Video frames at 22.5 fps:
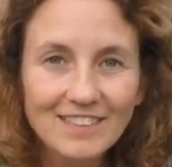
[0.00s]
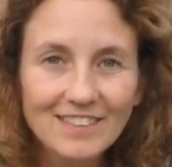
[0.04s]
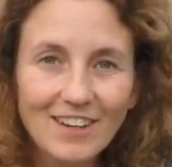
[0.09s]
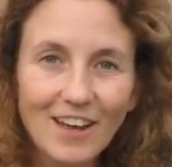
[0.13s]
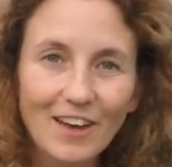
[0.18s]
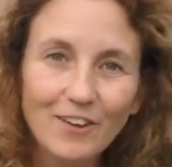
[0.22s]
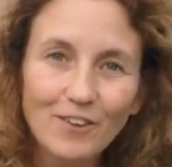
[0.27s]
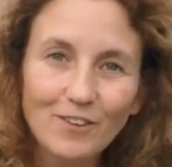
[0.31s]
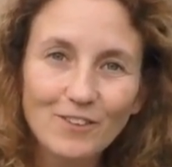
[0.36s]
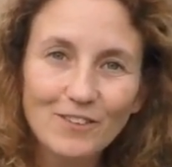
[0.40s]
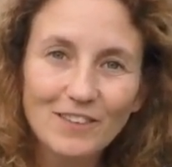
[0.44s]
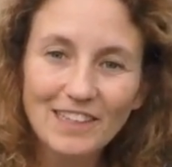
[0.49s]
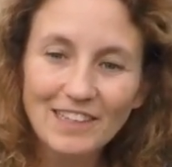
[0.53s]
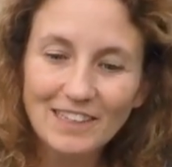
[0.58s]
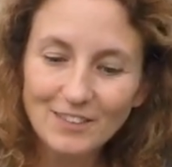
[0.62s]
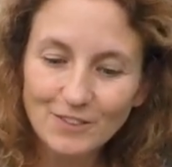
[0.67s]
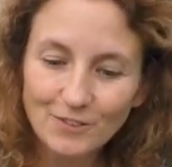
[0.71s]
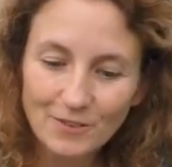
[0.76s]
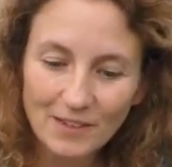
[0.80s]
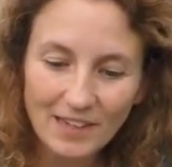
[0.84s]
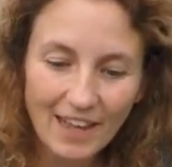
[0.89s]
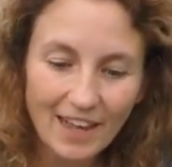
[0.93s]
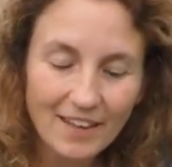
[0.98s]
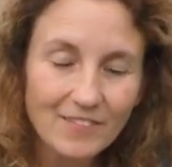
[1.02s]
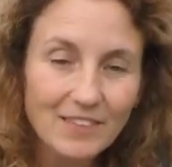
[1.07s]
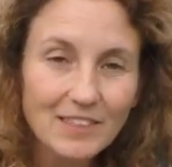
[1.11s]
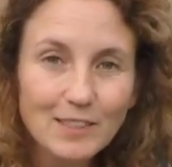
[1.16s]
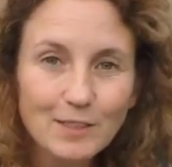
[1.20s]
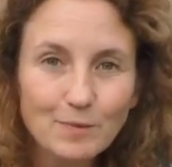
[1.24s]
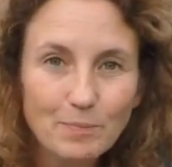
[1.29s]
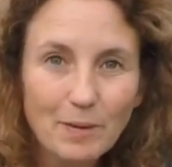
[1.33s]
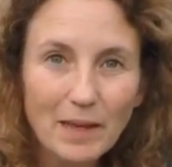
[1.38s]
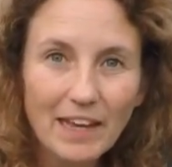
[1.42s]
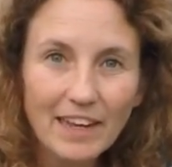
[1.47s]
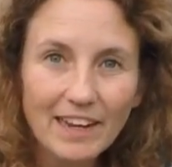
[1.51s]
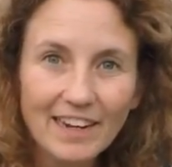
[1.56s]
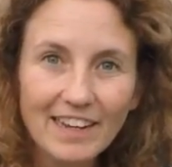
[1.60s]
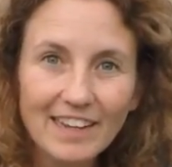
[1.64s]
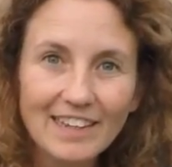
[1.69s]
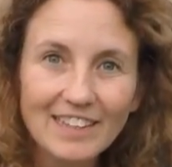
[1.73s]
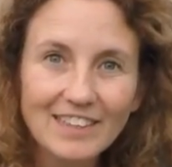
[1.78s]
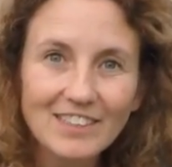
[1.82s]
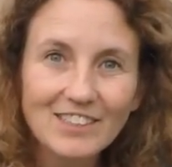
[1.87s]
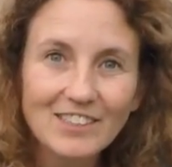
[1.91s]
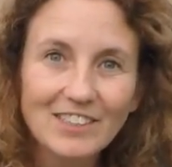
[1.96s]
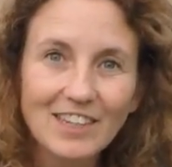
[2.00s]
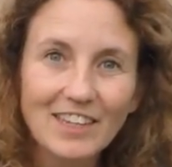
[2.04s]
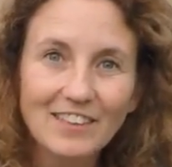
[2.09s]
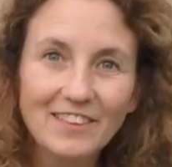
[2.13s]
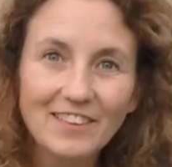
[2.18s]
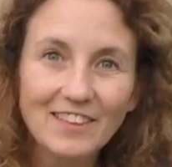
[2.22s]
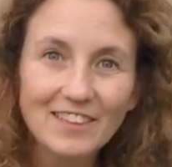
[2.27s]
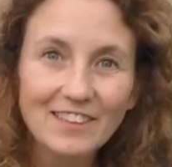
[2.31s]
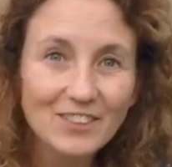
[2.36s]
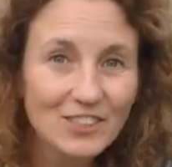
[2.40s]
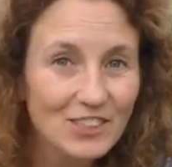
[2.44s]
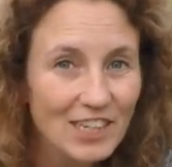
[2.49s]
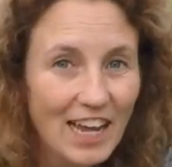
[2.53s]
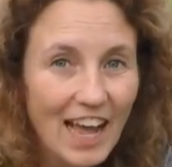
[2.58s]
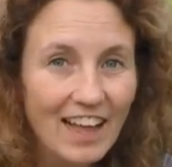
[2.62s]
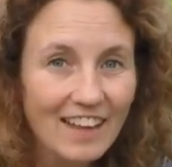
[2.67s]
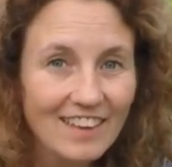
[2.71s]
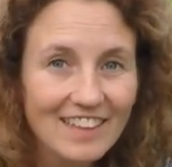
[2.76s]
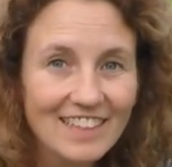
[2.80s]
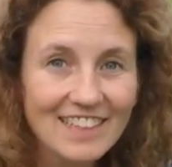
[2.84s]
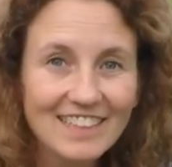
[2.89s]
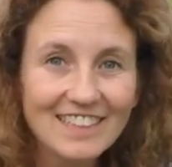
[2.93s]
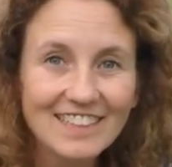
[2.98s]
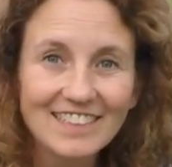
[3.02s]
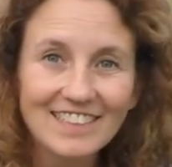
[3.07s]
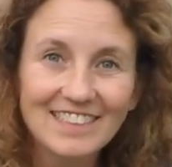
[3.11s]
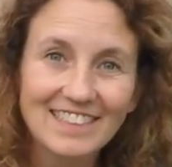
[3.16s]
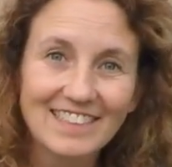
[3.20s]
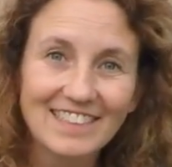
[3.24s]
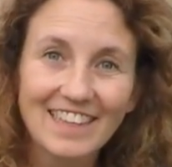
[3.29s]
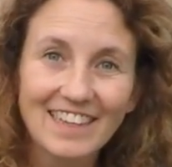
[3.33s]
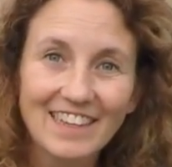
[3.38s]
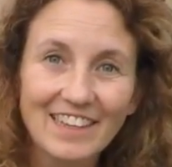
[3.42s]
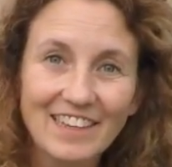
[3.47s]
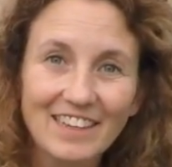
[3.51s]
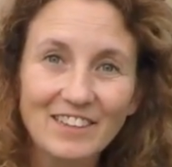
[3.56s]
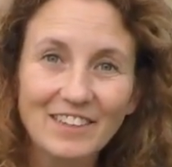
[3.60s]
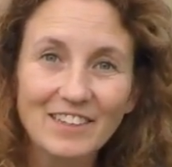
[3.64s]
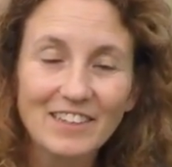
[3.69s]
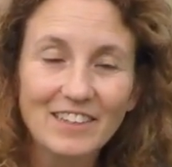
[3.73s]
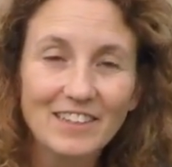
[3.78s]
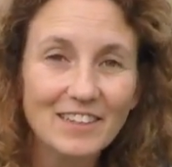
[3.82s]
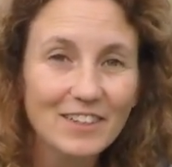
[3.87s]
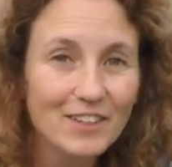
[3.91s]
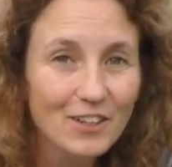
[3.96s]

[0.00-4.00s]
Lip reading: Not only do we have the Spanish and the shallots and